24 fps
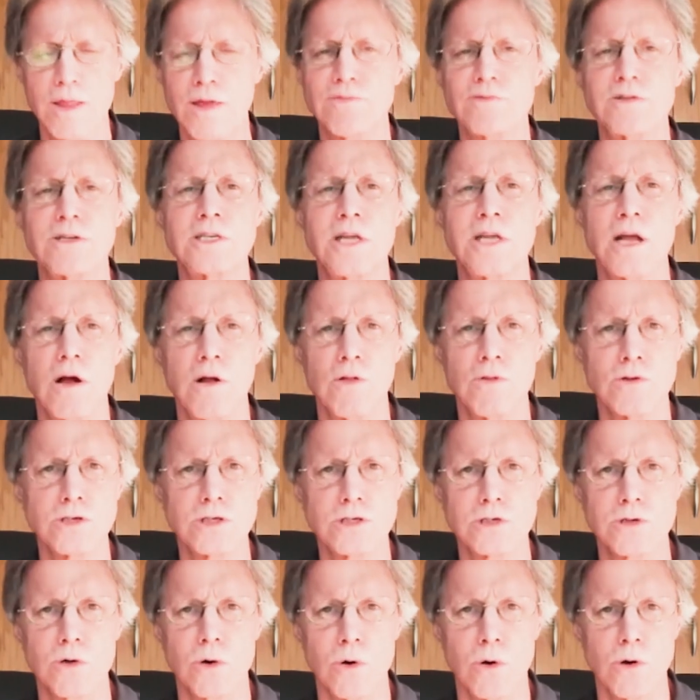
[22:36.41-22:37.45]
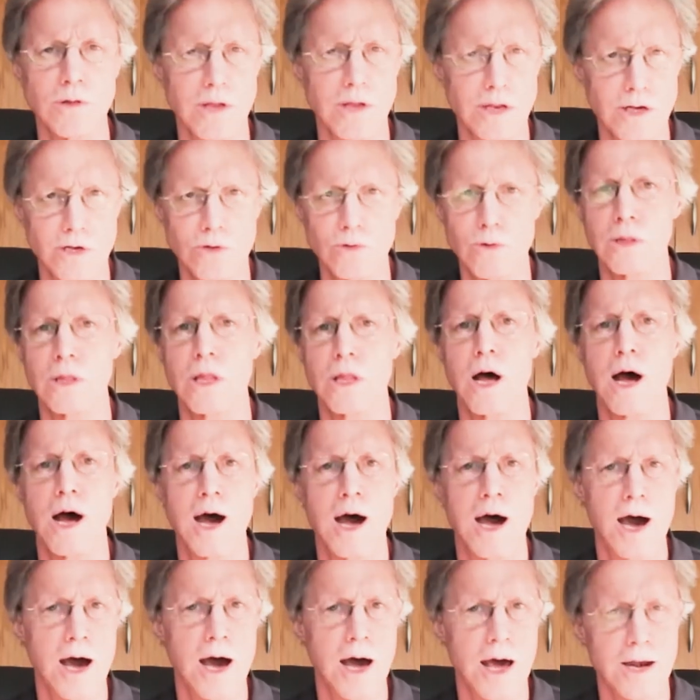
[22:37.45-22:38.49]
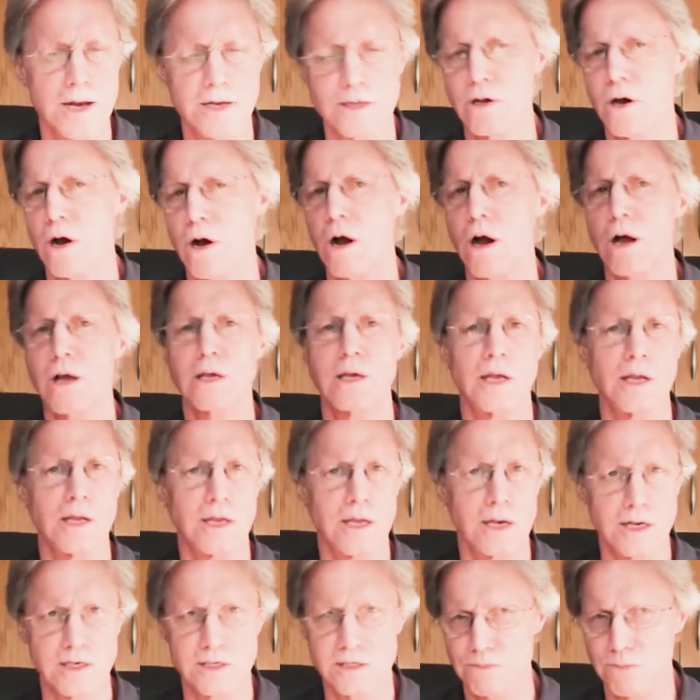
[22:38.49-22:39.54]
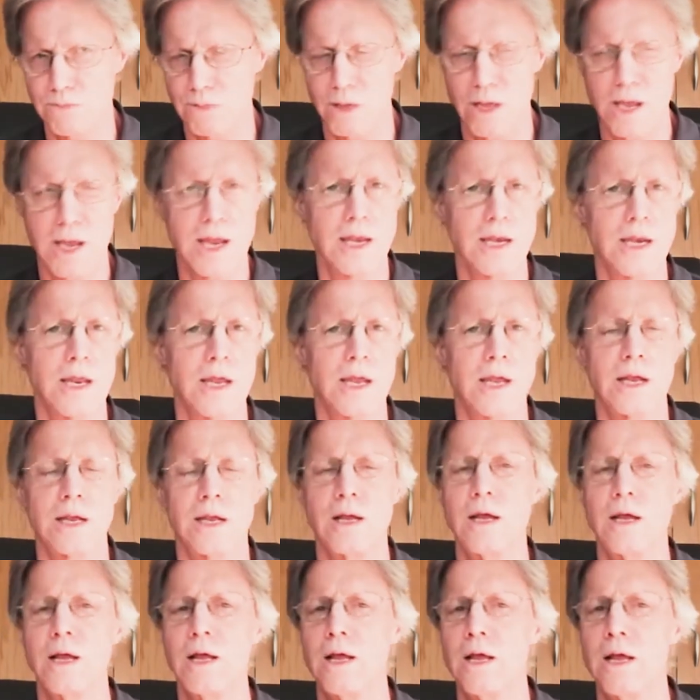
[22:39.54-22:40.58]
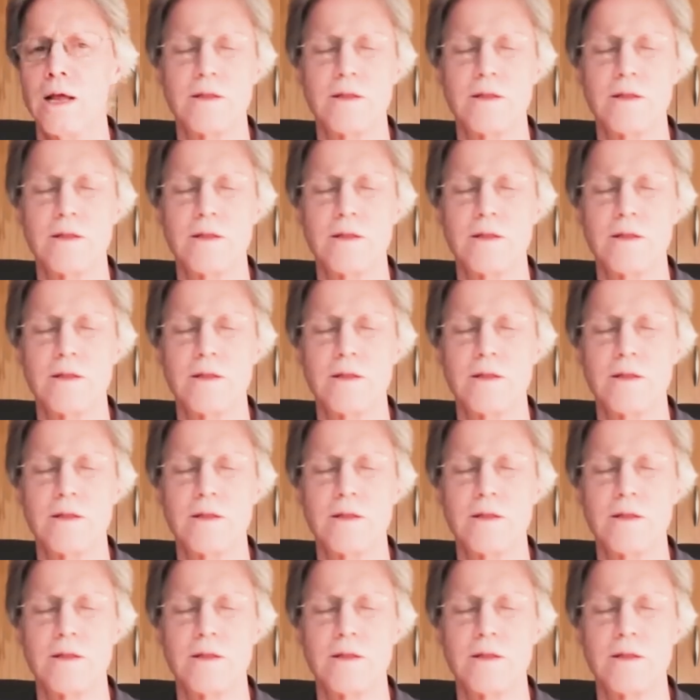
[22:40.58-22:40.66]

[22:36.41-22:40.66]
They have to tell their story. They do a lot of talking and explaining.